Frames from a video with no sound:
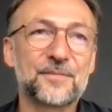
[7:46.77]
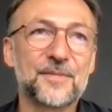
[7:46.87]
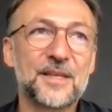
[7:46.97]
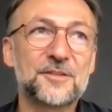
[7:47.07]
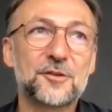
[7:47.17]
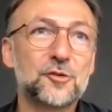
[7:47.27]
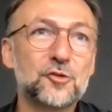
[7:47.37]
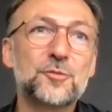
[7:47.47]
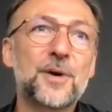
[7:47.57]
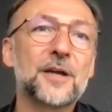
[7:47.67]
it's a
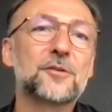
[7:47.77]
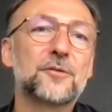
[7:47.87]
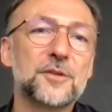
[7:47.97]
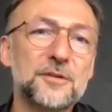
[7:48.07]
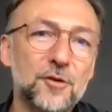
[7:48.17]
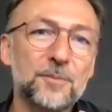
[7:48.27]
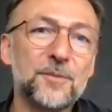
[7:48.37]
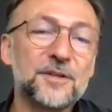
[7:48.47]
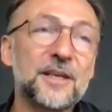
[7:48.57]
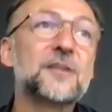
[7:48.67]
huge part of the
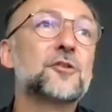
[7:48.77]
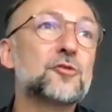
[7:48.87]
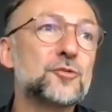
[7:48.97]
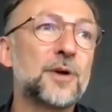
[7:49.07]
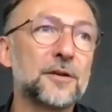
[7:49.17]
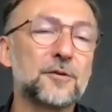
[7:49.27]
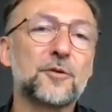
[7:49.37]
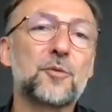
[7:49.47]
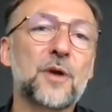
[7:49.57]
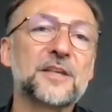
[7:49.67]
development and a huge part of
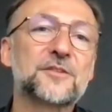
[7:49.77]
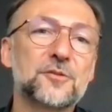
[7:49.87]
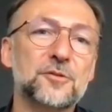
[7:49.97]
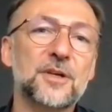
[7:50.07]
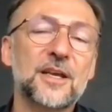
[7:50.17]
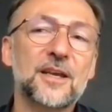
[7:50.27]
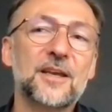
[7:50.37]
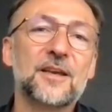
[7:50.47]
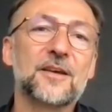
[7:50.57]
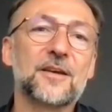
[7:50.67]
the price too.
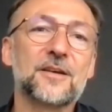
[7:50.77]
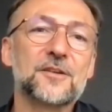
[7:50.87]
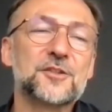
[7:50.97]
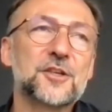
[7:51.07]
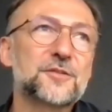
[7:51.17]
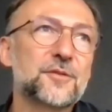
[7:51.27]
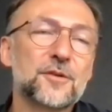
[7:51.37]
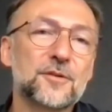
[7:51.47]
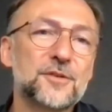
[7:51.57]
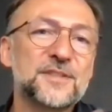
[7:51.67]
Just
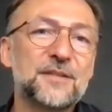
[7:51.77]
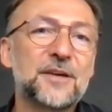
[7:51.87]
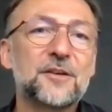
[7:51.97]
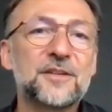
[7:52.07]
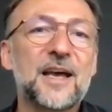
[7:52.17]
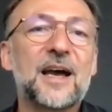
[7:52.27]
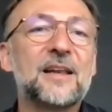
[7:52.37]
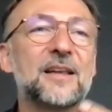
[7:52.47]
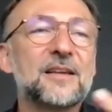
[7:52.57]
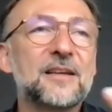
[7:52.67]
the sapphire
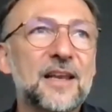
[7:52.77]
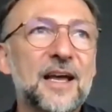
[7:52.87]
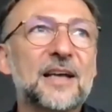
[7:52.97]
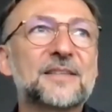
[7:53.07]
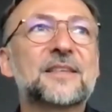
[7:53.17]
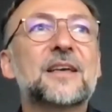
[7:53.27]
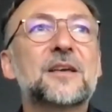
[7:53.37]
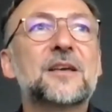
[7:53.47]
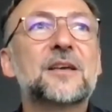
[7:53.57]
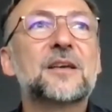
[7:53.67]
dial, glass,
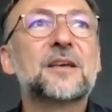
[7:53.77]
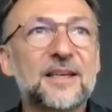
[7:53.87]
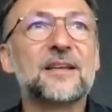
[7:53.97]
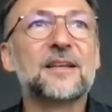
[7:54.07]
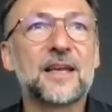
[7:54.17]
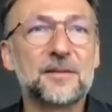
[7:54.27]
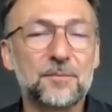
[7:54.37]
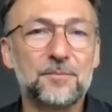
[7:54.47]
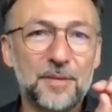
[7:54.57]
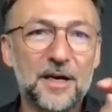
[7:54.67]
bezel, and
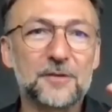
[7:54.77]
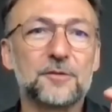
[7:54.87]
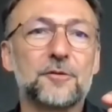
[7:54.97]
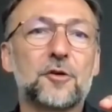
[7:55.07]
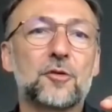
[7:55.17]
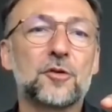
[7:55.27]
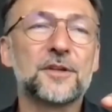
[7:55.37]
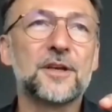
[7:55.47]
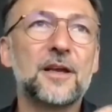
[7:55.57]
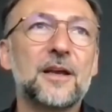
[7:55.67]
part on the
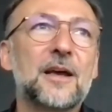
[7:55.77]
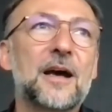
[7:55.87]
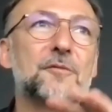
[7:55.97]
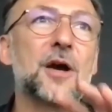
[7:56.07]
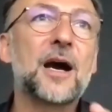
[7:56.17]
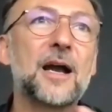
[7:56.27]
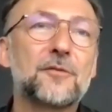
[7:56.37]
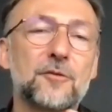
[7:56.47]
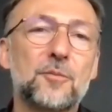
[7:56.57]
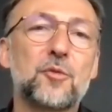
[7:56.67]
crown are the
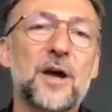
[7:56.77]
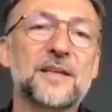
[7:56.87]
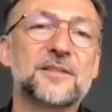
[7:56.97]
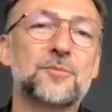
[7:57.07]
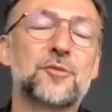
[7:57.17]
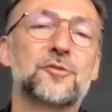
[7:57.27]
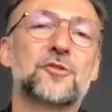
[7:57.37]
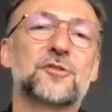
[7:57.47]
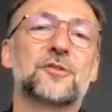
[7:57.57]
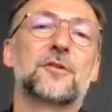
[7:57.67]
half of the price in
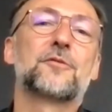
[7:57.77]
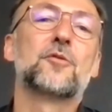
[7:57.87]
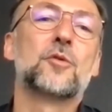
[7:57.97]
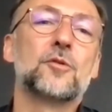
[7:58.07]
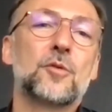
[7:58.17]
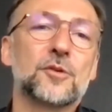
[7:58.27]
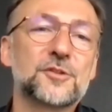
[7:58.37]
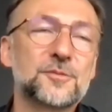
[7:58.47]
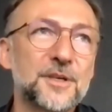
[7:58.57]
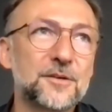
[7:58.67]
production of a whole
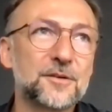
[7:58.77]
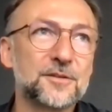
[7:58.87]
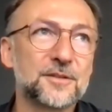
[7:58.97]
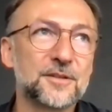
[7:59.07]
watch, because